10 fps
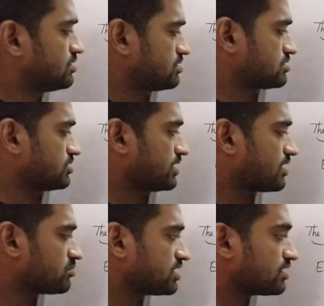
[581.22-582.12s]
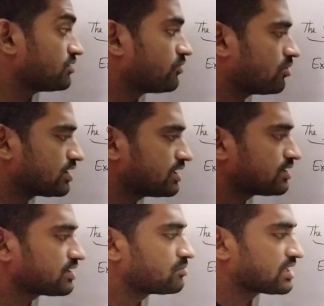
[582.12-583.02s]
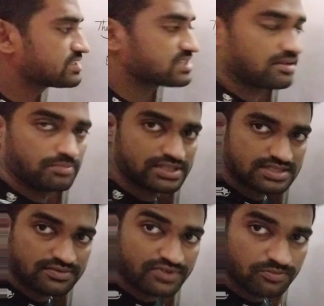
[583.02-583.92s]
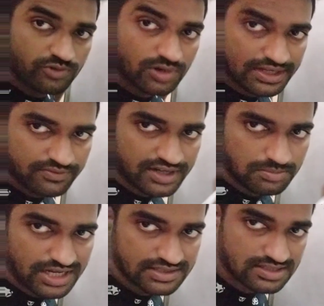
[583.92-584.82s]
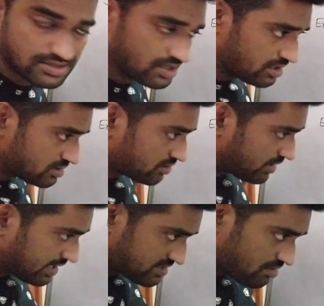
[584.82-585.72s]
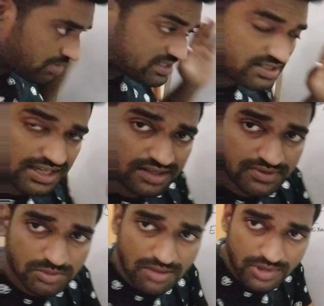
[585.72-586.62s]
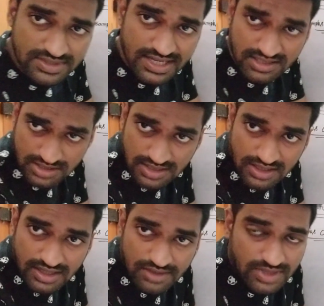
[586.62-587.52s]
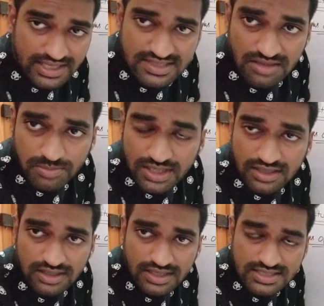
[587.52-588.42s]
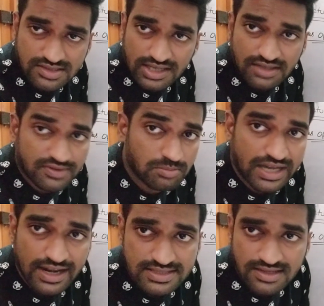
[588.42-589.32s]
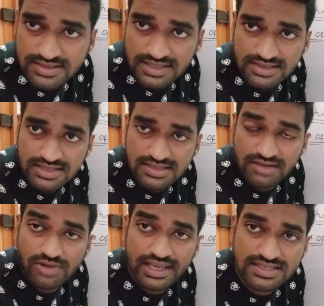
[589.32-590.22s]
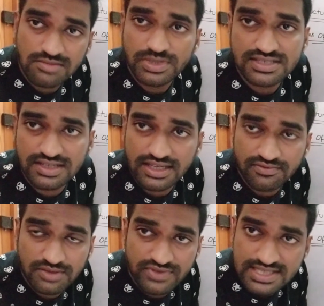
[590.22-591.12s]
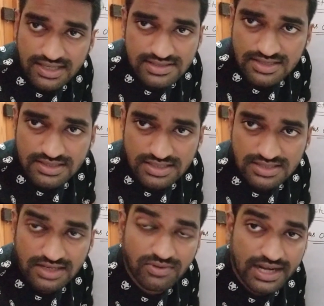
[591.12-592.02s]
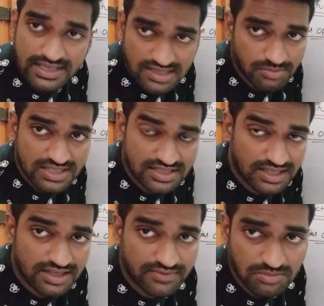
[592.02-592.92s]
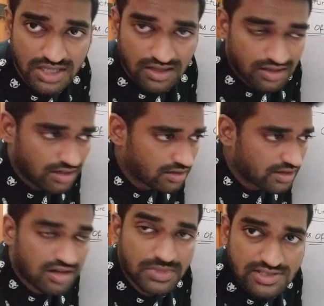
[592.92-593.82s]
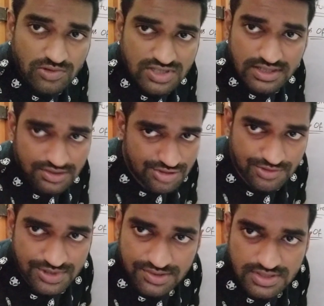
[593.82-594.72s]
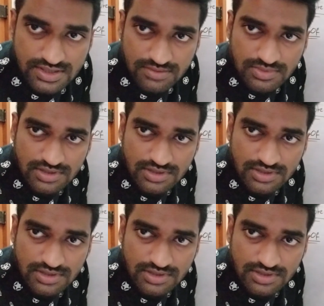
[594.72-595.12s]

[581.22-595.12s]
So here I am taking 4 real-time examples from 4 different branches. So one example is taken from computer science, and one example is taken from biological sciences, and one example is taken from physical sciences, and one example is taken from normal social institutions,